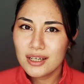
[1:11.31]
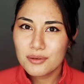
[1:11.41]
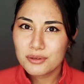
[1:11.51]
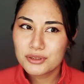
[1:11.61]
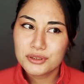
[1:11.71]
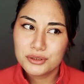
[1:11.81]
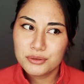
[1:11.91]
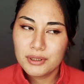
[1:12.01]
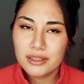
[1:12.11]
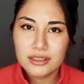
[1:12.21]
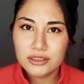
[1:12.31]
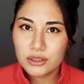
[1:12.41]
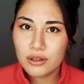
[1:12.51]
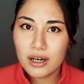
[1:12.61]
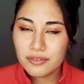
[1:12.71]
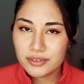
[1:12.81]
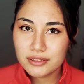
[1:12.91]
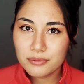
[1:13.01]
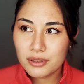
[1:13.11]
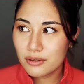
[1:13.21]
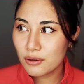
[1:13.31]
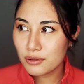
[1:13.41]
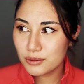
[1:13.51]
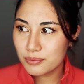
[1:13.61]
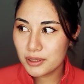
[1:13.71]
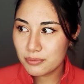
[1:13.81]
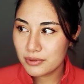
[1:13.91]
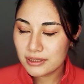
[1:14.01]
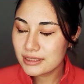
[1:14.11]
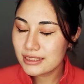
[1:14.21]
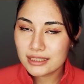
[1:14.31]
because you went there so often with all the people. It's